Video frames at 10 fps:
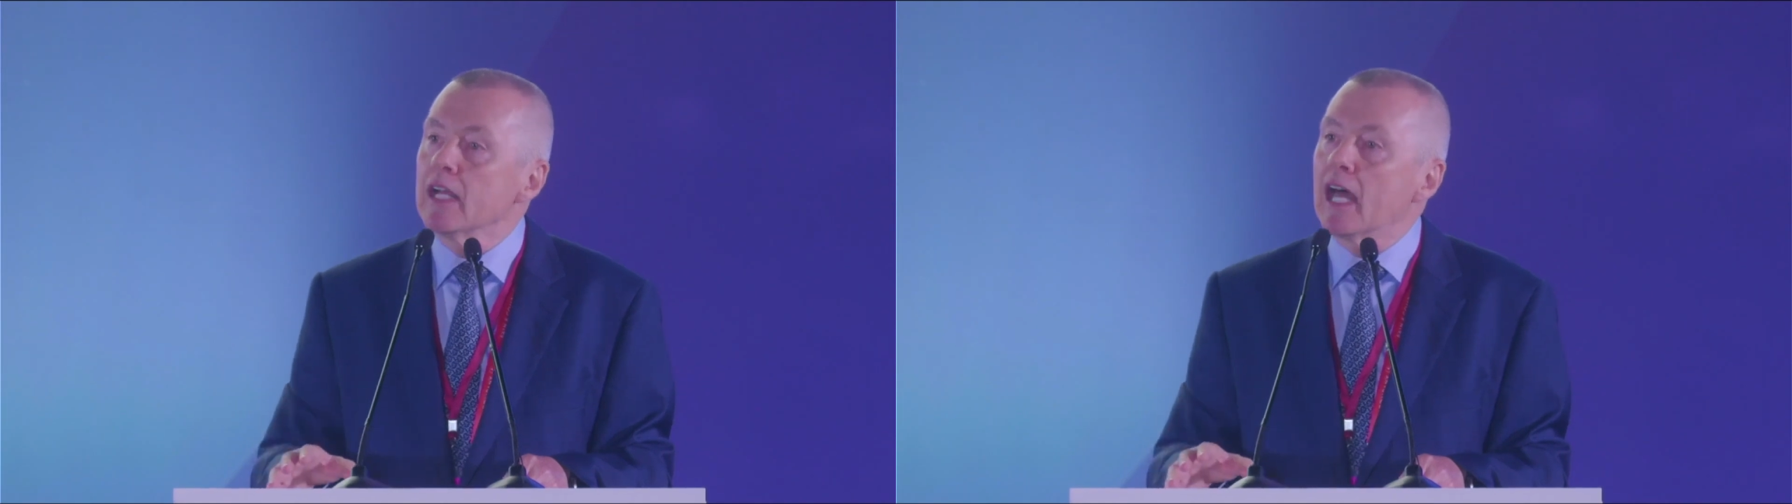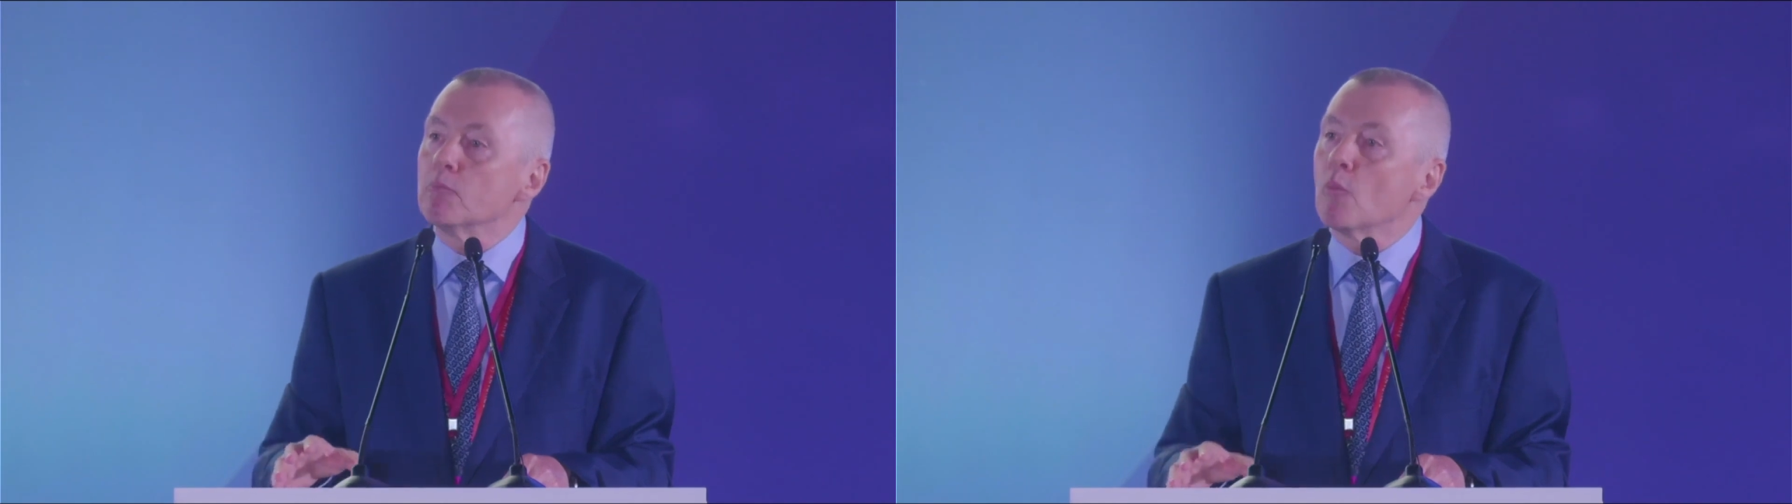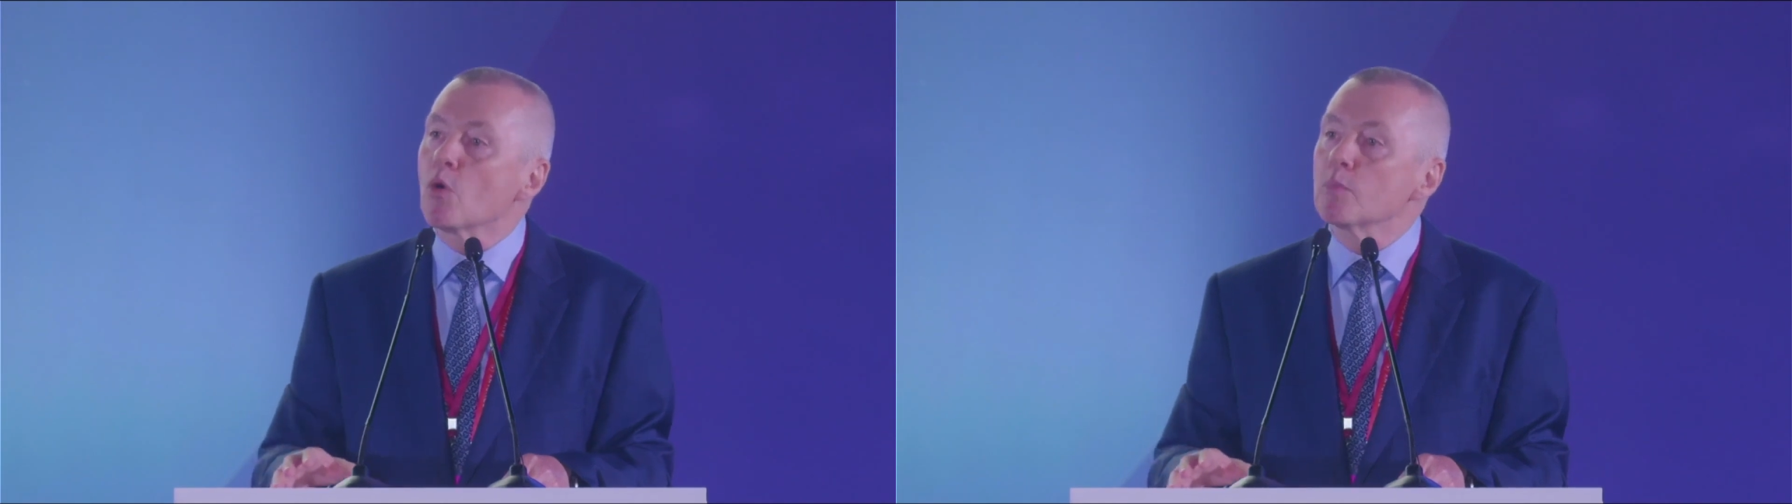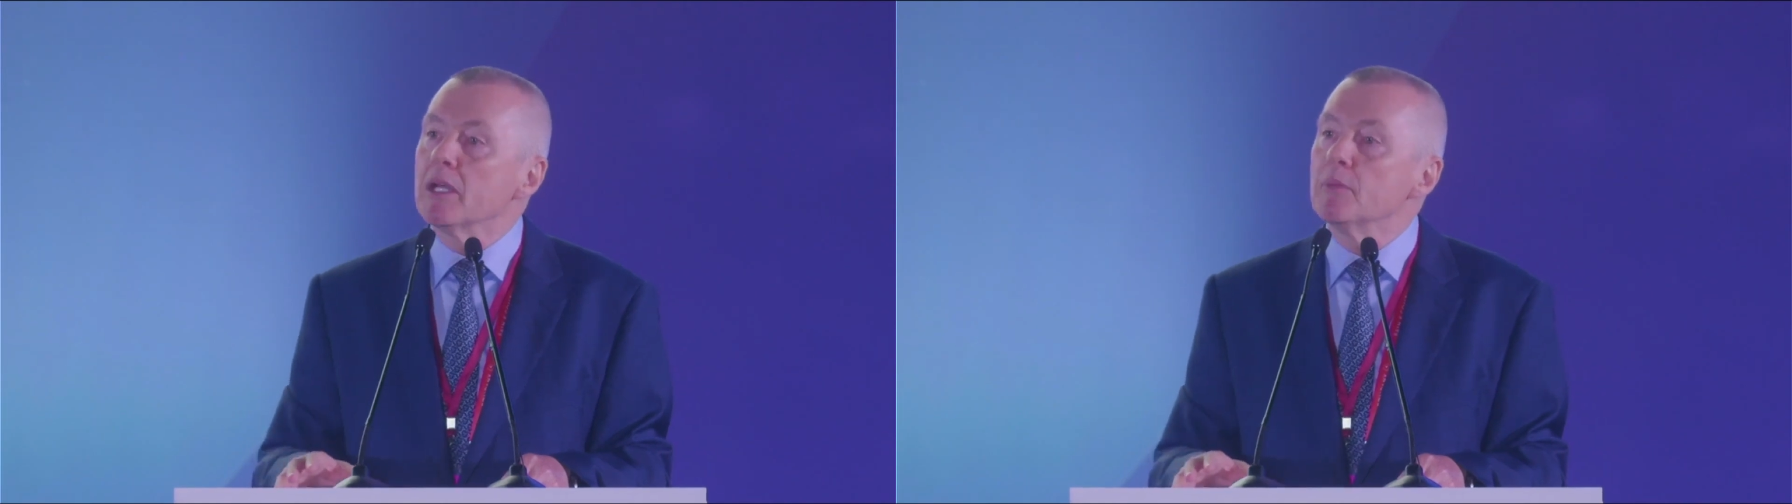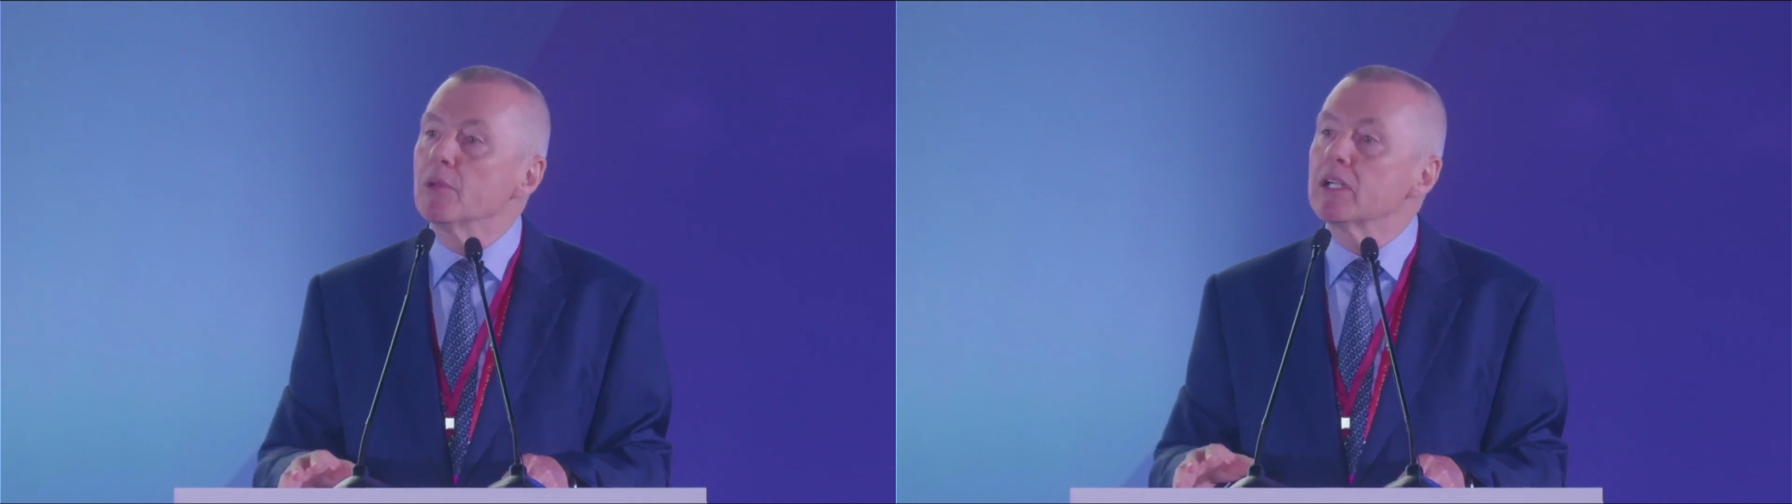and more
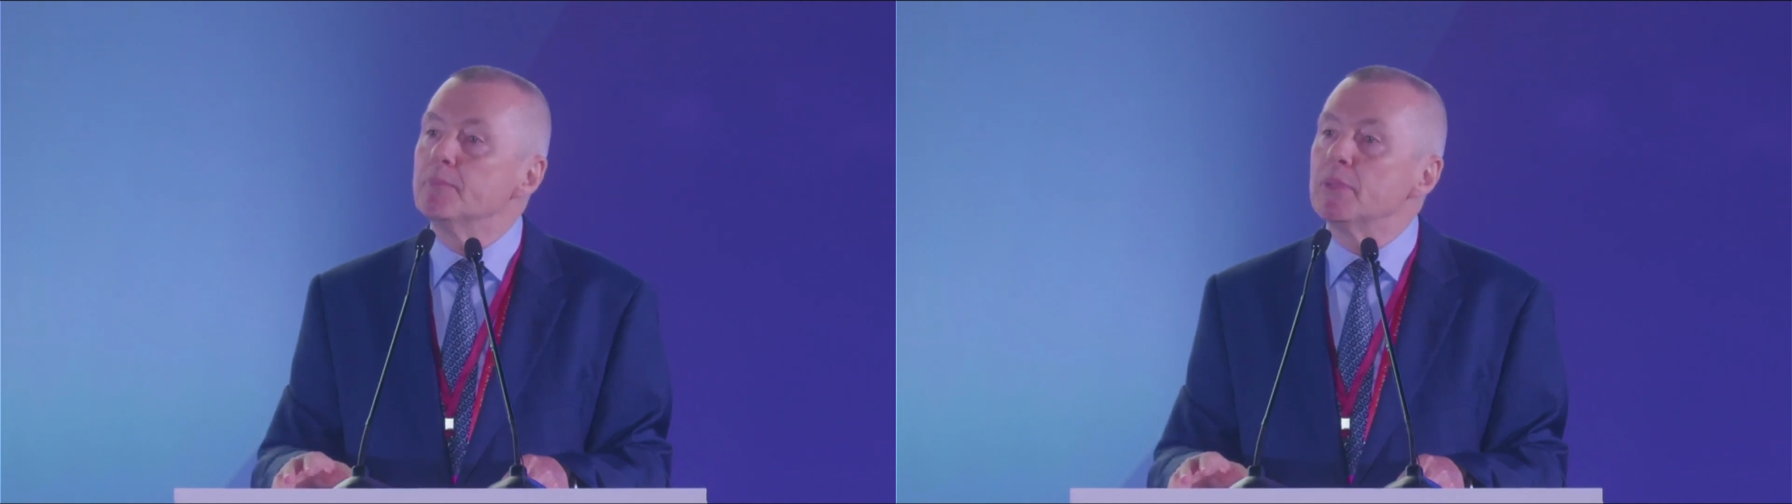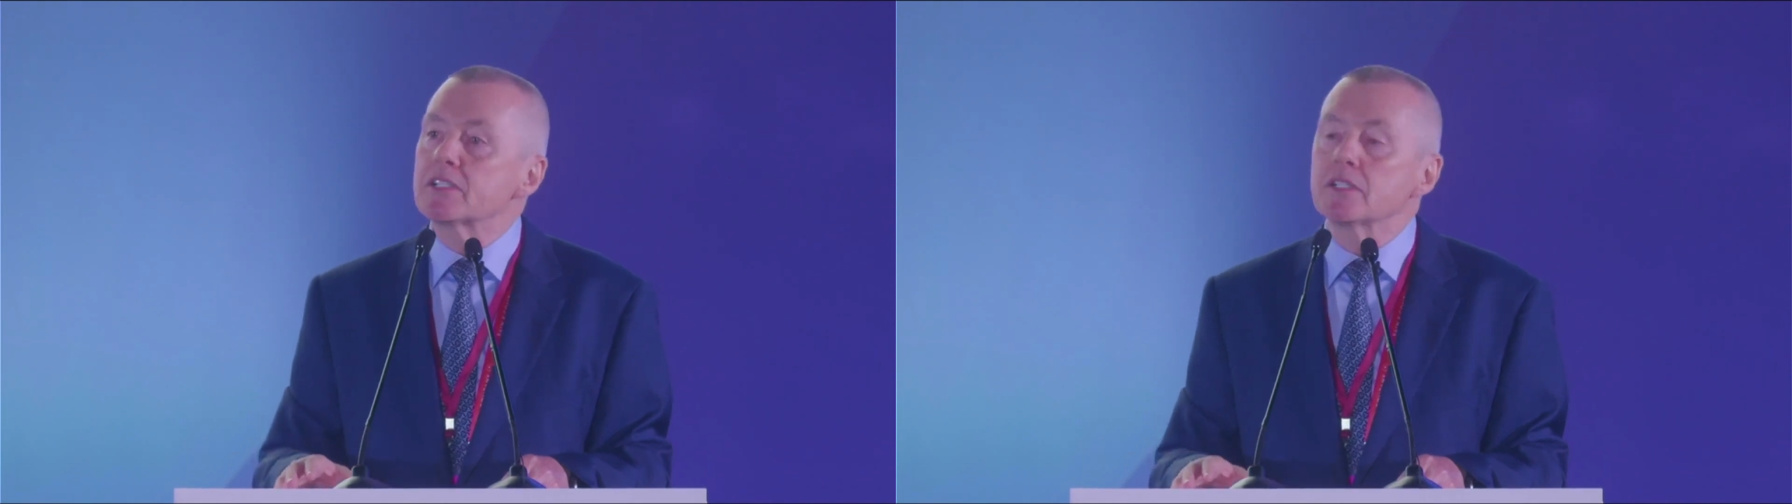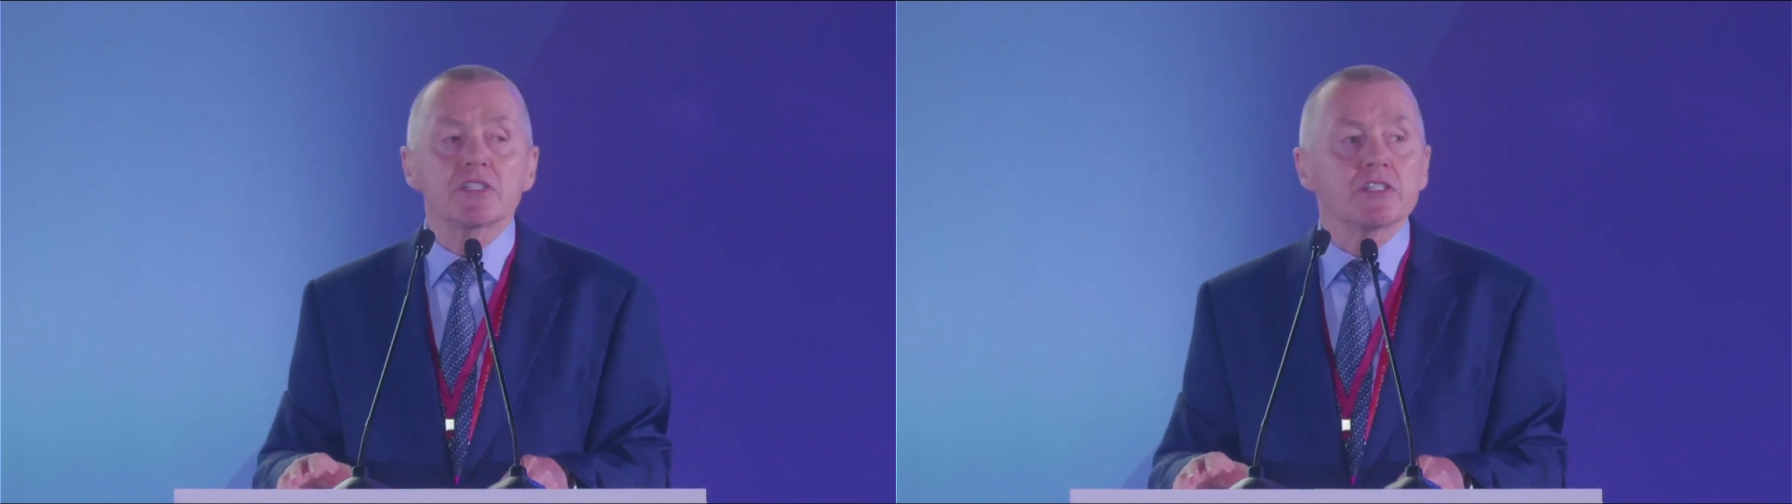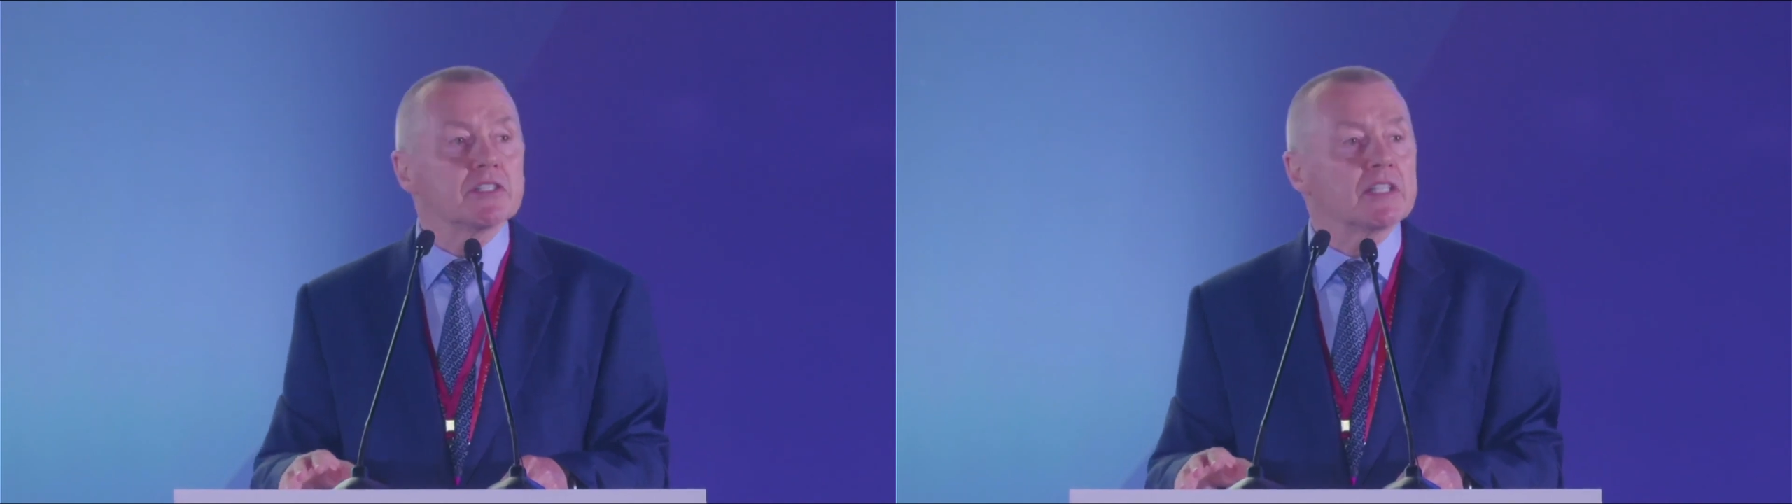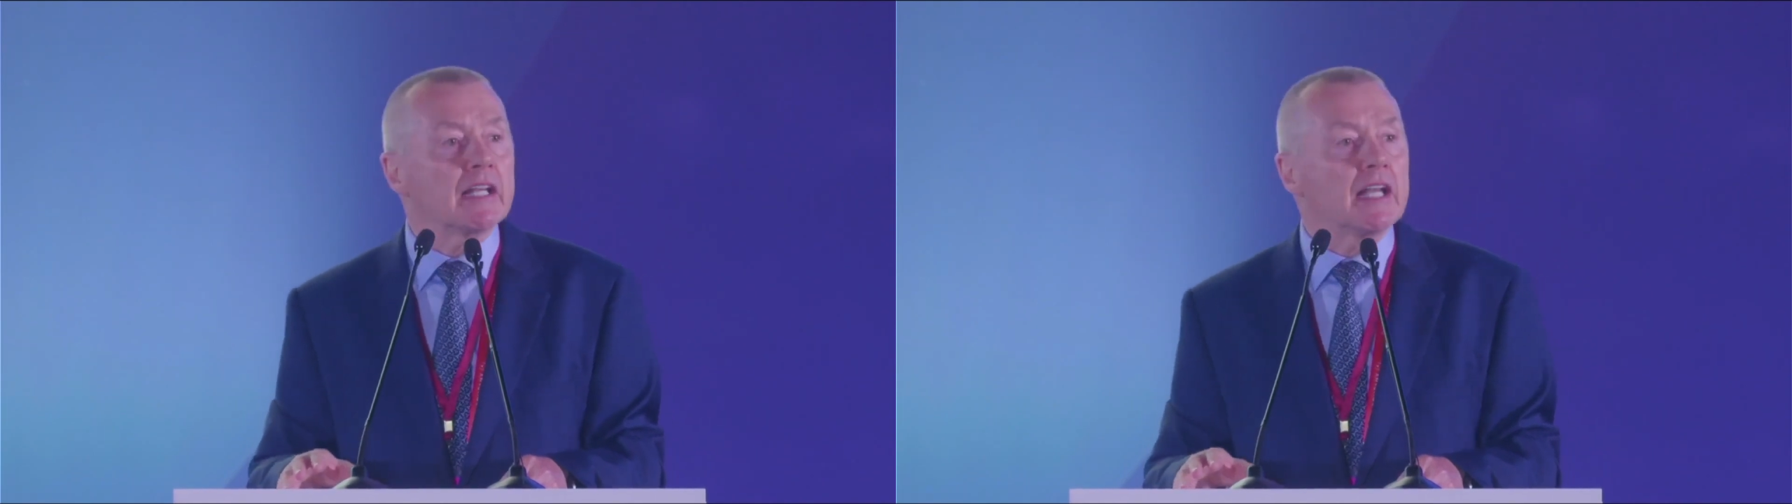people and
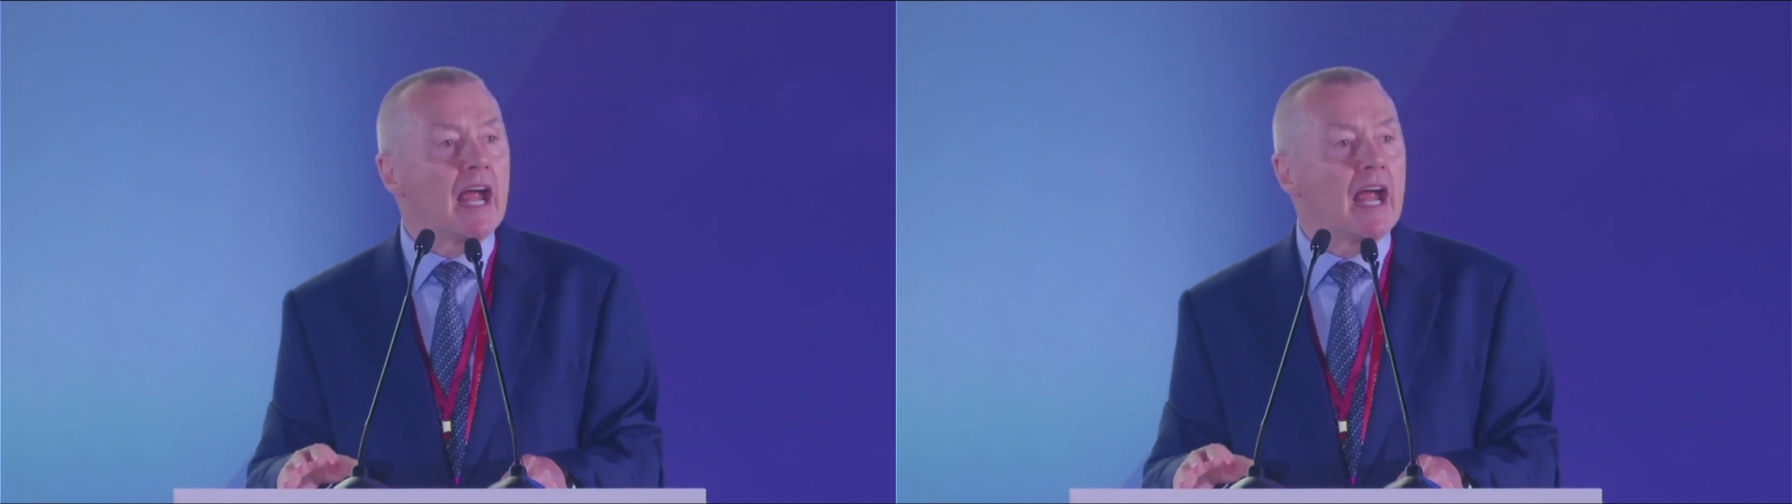businesses than